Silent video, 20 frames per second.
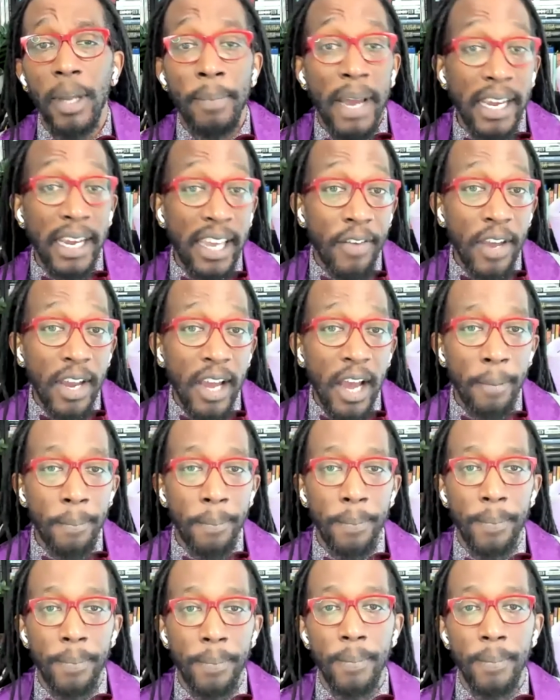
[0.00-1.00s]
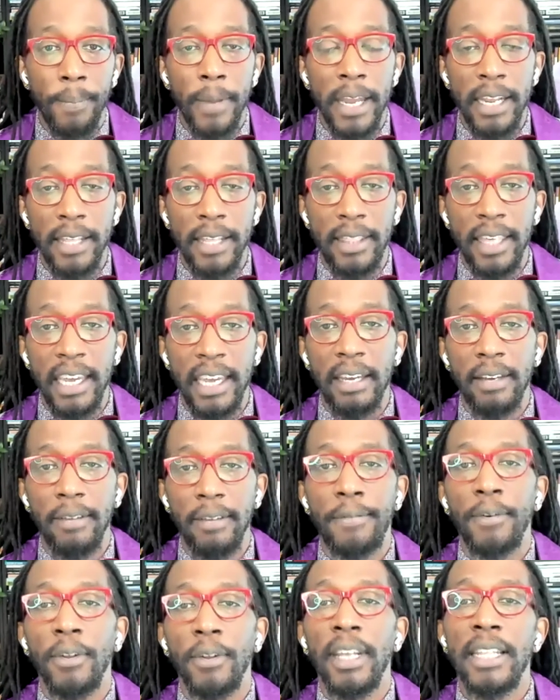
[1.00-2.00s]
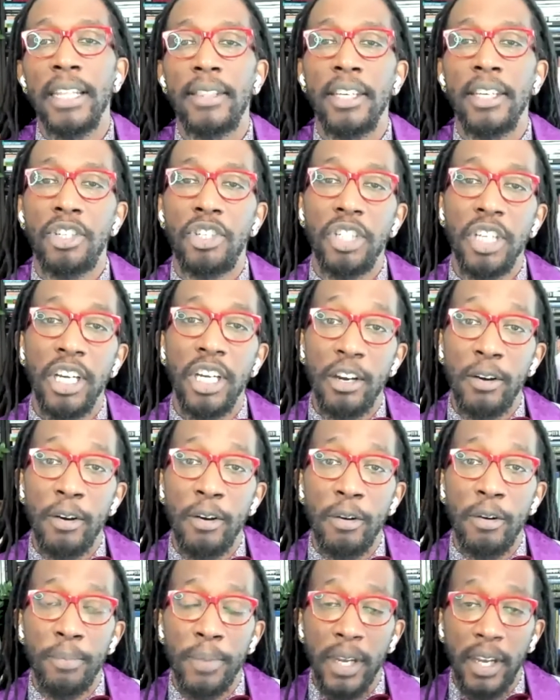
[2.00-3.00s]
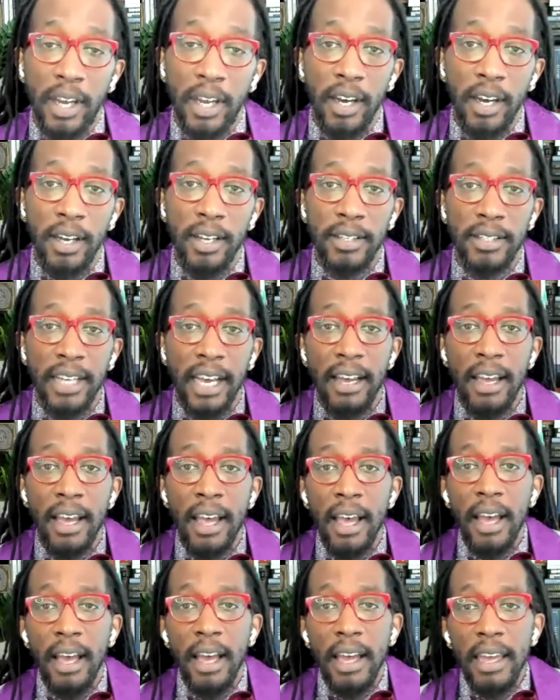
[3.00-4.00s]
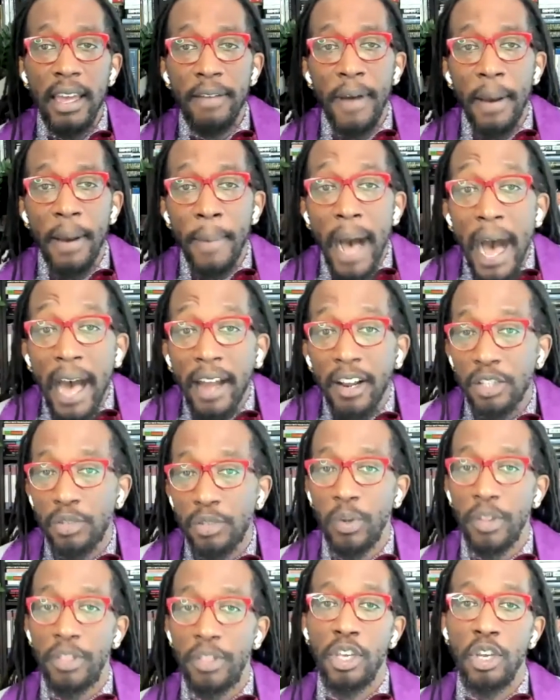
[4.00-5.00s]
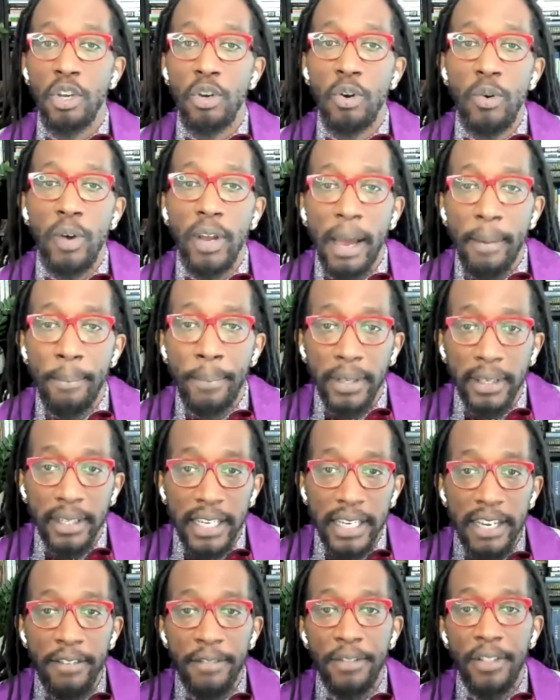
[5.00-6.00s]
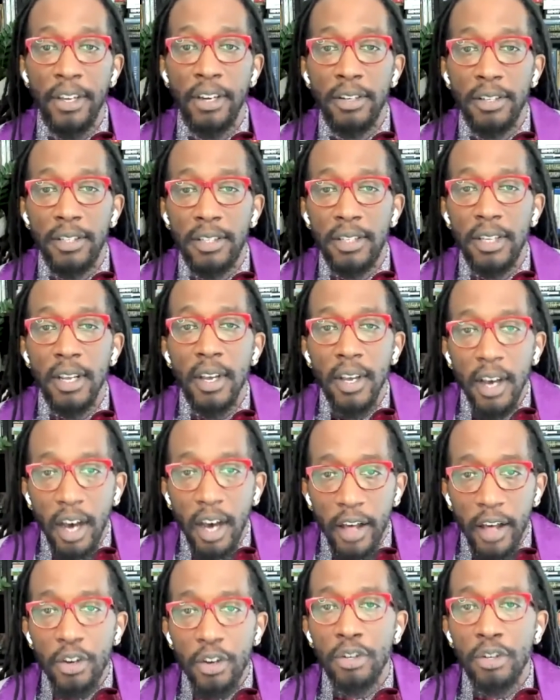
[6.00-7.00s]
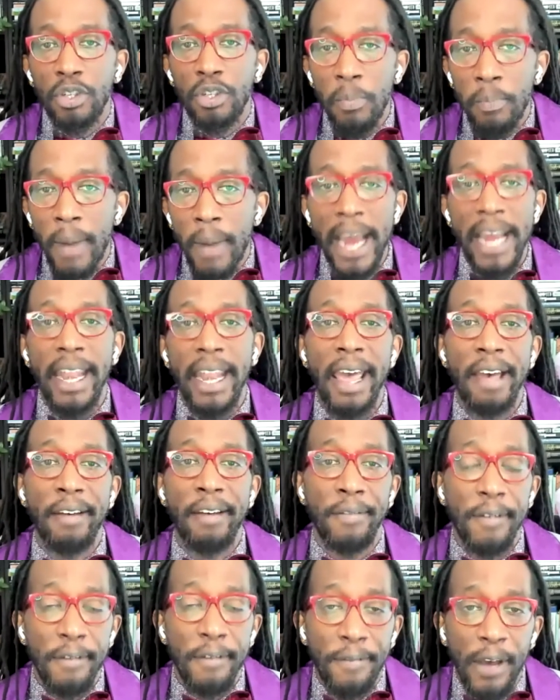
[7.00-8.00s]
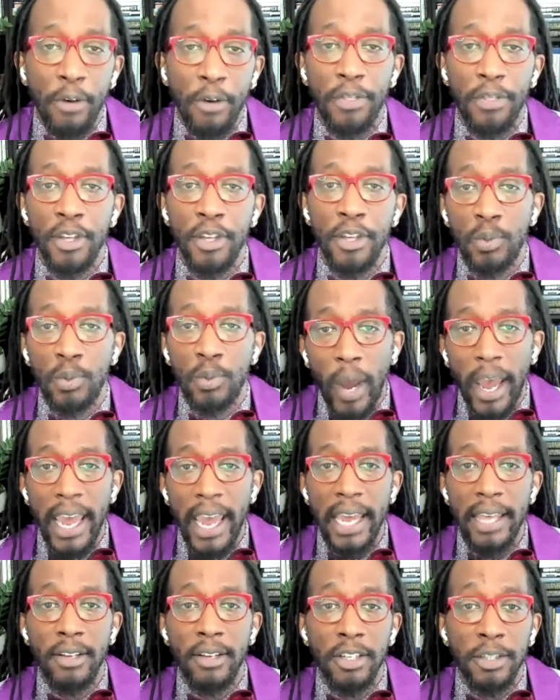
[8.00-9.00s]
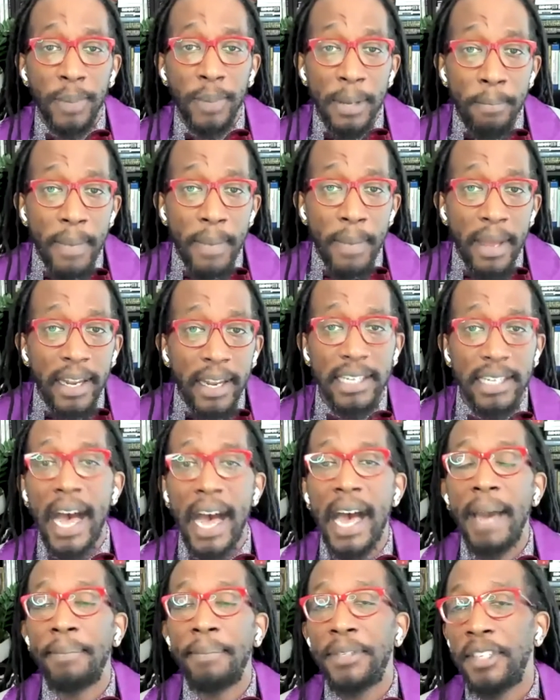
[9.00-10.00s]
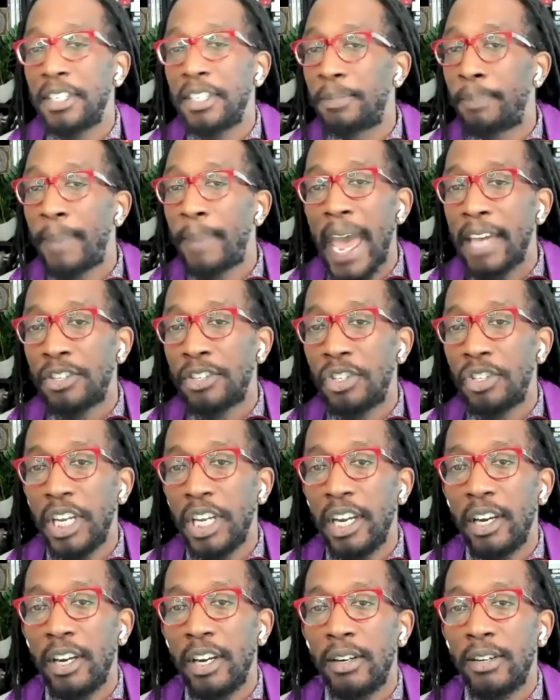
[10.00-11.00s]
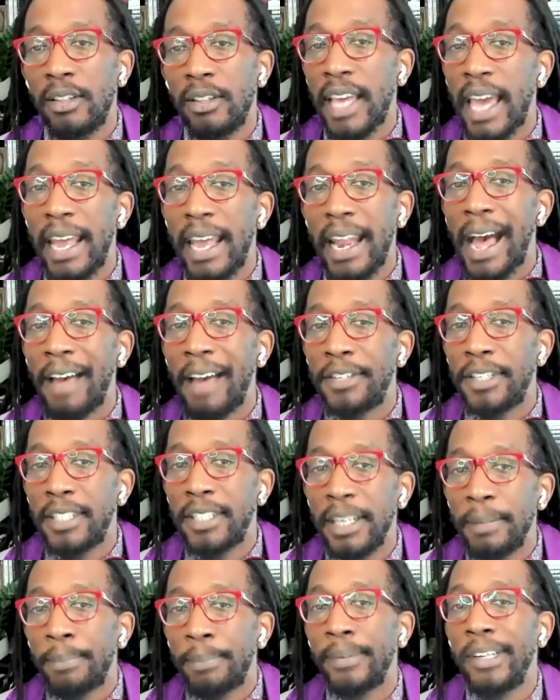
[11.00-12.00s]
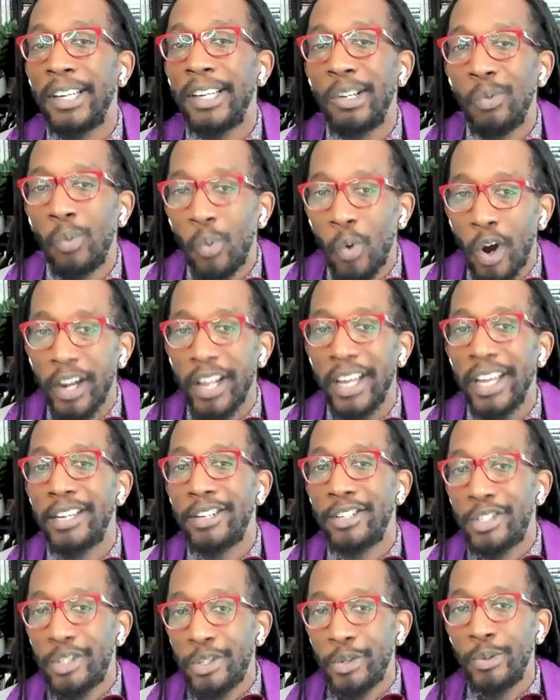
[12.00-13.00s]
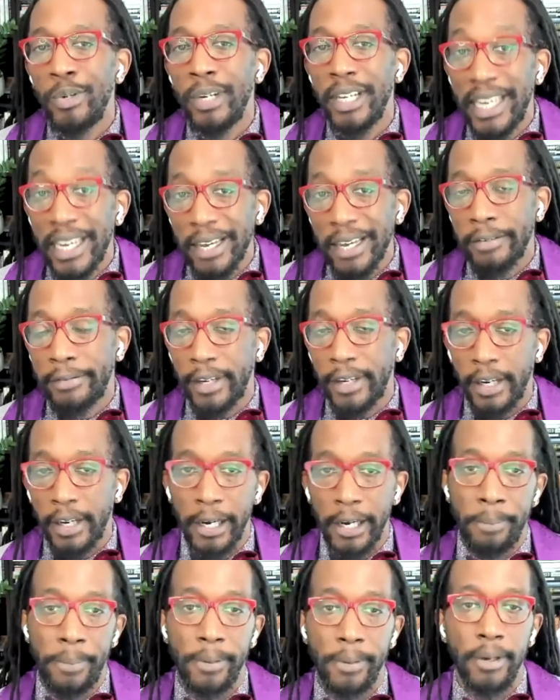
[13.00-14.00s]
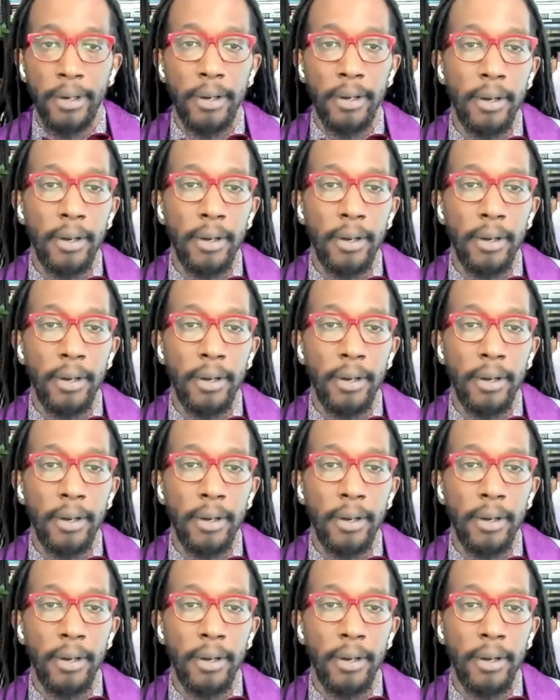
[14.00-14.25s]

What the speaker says: I'm not giving up anything for Lent this year because if I'm honest with you, and I believe there's others who might have felt this way, there's been many times this past year that I've simply wanted to give up.